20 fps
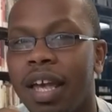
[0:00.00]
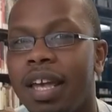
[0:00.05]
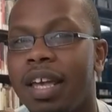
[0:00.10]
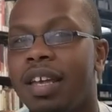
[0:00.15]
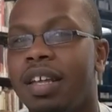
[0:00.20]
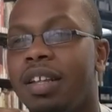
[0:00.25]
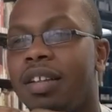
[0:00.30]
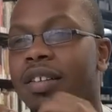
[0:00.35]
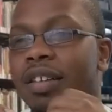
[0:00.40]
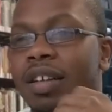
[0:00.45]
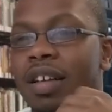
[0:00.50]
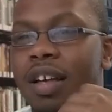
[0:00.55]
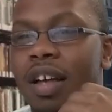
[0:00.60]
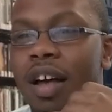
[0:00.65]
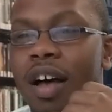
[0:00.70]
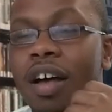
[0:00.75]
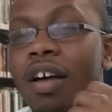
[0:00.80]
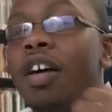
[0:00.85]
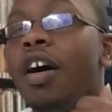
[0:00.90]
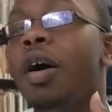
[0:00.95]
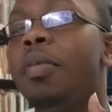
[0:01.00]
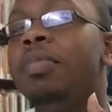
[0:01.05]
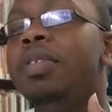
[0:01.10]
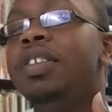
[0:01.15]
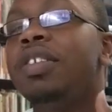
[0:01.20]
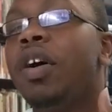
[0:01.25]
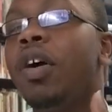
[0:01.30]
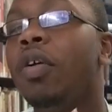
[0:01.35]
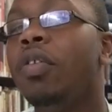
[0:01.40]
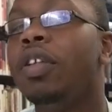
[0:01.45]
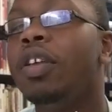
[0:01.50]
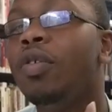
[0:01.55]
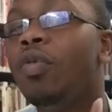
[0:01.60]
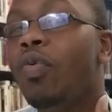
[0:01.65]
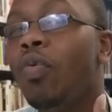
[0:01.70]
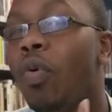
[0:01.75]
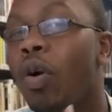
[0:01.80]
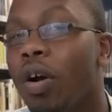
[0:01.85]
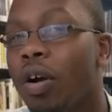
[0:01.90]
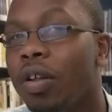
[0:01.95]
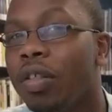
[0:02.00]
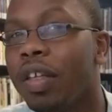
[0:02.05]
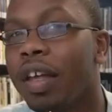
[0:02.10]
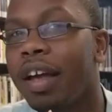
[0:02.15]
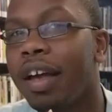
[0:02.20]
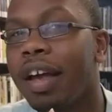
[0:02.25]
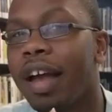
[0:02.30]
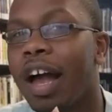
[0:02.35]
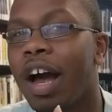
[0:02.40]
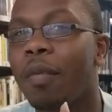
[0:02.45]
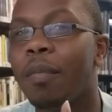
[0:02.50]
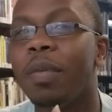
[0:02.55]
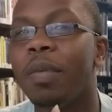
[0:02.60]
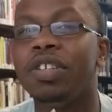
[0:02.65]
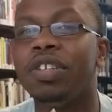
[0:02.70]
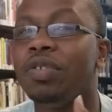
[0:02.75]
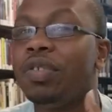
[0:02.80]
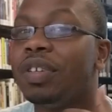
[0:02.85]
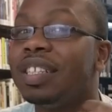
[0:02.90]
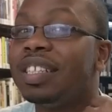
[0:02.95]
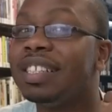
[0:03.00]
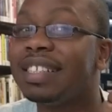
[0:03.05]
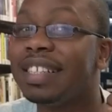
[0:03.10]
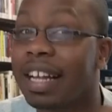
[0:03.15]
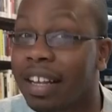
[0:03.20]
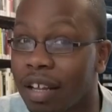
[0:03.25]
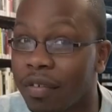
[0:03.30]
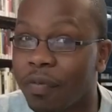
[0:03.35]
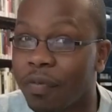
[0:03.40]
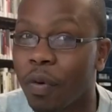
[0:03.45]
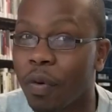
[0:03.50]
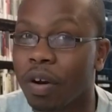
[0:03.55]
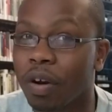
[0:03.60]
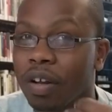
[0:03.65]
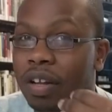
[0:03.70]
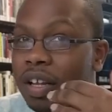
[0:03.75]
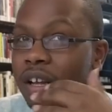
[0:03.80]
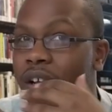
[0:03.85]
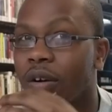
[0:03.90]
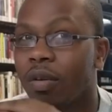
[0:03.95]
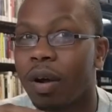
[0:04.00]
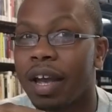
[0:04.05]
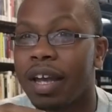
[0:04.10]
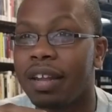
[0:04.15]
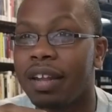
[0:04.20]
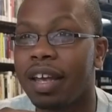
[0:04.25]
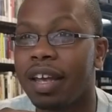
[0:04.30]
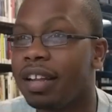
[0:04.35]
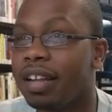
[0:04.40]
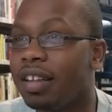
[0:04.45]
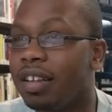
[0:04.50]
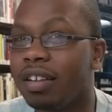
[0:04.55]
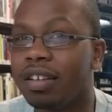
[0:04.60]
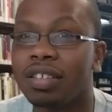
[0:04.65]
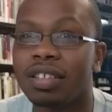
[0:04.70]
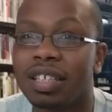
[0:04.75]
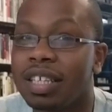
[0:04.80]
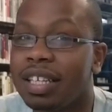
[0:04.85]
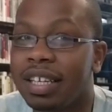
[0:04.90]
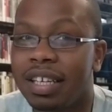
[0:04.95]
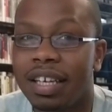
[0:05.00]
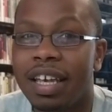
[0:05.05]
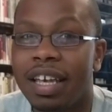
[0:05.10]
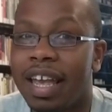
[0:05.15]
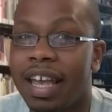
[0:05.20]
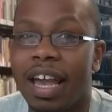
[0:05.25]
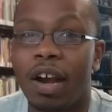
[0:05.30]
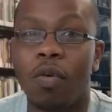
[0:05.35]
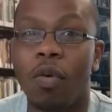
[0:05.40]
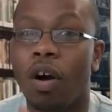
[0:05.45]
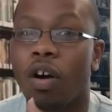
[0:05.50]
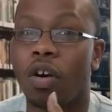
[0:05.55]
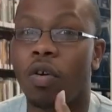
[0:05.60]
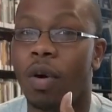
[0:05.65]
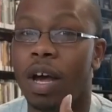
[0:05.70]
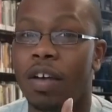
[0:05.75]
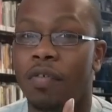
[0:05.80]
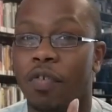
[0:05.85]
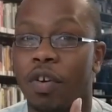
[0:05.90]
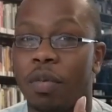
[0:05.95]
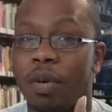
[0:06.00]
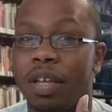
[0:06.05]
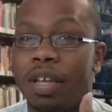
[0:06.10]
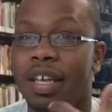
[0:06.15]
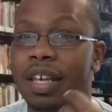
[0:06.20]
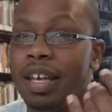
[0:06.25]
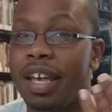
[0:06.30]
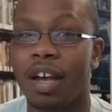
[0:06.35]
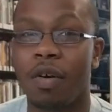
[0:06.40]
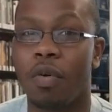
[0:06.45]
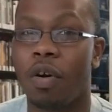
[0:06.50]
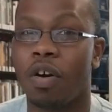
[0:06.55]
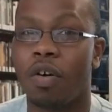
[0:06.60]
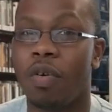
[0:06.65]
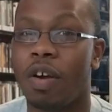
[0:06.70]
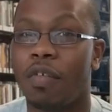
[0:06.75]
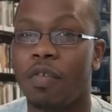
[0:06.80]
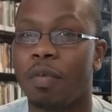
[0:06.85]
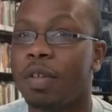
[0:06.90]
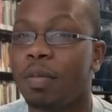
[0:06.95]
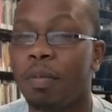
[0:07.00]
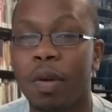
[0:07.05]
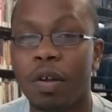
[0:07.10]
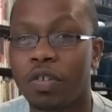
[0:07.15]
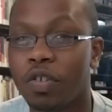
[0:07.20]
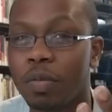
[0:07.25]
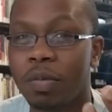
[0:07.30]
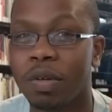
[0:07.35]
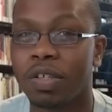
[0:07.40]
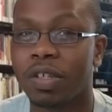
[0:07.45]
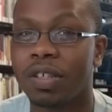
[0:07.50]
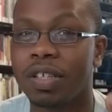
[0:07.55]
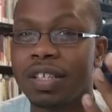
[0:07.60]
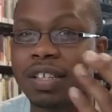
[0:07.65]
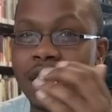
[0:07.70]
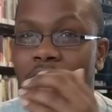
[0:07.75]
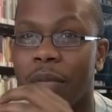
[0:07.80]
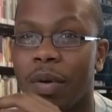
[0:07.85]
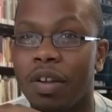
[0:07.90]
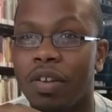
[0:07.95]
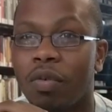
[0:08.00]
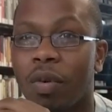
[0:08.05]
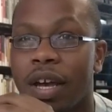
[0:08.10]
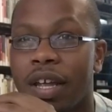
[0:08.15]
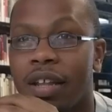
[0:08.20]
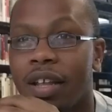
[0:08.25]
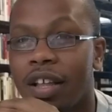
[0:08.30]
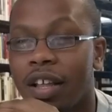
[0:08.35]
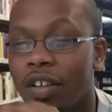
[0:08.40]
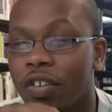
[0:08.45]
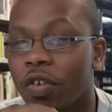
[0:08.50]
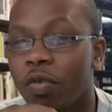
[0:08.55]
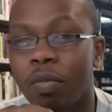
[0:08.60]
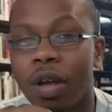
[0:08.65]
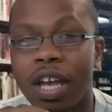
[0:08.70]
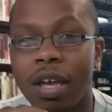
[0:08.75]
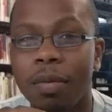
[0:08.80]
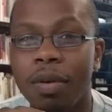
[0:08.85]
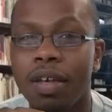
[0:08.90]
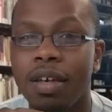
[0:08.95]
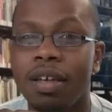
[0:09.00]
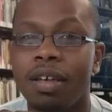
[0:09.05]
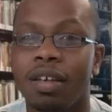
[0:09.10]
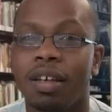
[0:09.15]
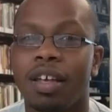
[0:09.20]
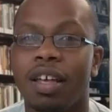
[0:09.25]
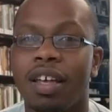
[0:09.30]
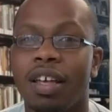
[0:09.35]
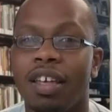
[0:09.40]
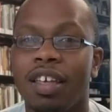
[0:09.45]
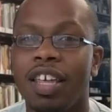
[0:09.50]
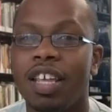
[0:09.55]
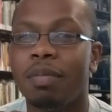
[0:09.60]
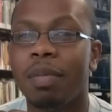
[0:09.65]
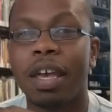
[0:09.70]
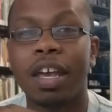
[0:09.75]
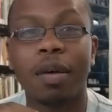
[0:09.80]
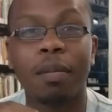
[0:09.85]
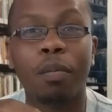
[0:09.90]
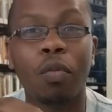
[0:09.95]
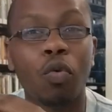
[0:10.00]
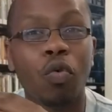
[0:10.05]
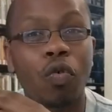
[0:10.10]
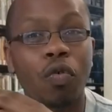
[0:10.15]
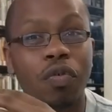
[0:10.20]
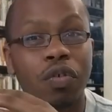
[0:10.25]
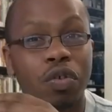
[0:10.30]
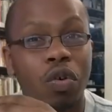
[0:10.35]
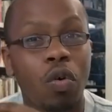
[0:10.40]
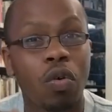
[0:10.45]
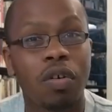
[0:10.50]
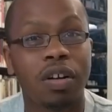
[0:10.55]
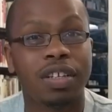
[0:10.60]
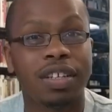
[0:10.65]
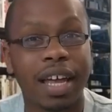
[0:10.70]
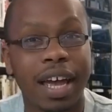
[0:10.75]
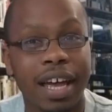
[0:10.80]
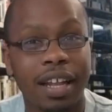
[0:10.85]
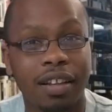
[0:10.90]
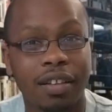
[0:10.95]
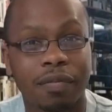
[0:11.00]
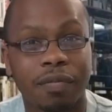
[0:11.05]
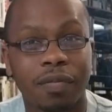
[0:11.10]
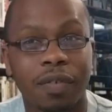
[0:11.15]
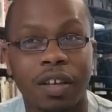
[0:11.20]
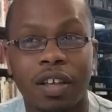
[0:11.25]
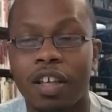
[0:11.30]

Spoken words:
And a company's only worth how much you can sell it for, right? And he can't walk away from it. He can't walk away from it. It's built too much on his image, right? So maybe he's making moves towards that.